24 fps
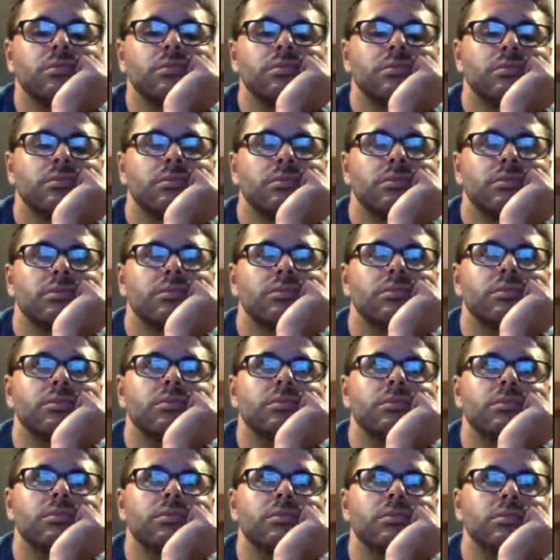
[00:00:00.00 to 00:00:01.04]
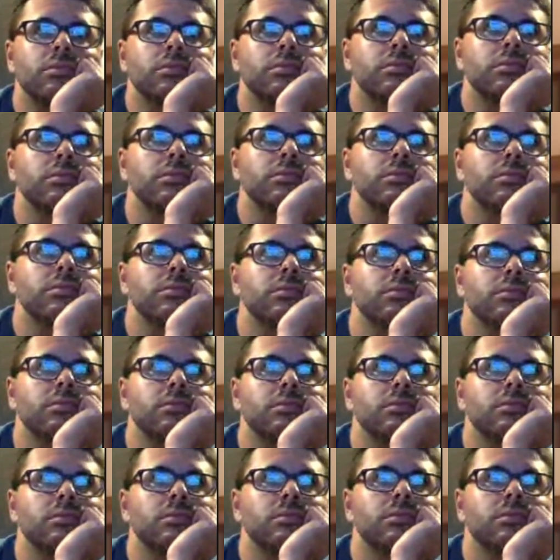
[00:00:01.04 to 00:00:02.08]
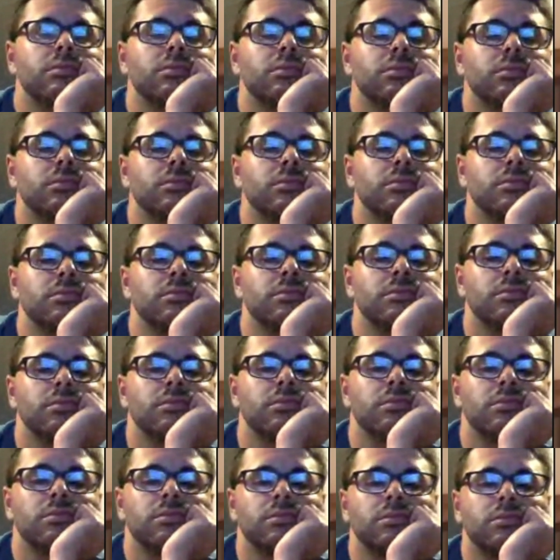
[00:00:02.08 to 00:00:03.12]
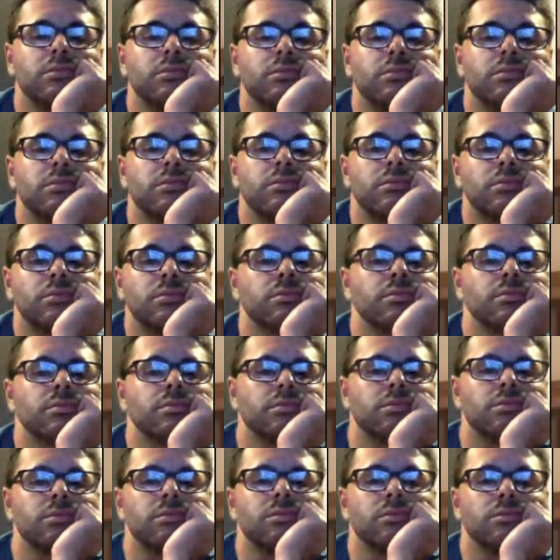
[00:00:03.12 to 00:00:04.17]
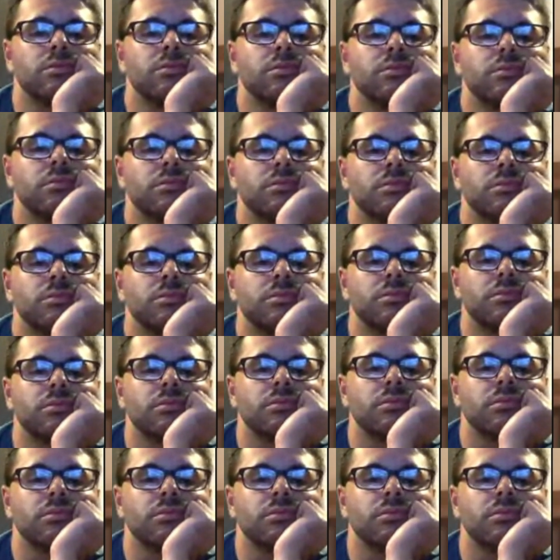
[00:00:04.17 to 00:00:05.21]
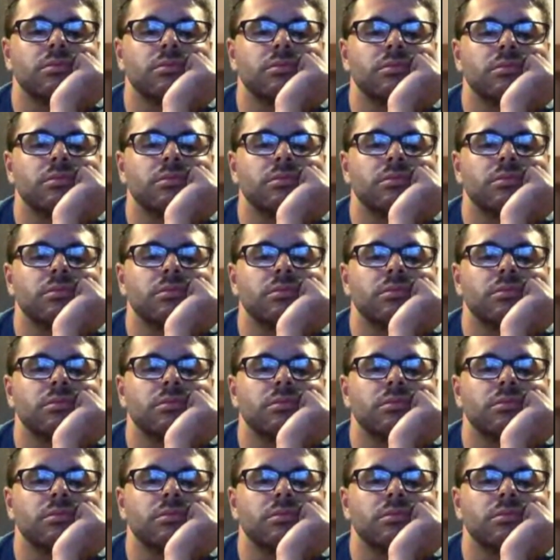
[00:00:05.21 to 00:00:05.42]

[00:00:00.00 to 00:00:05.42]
This person isn't speaking.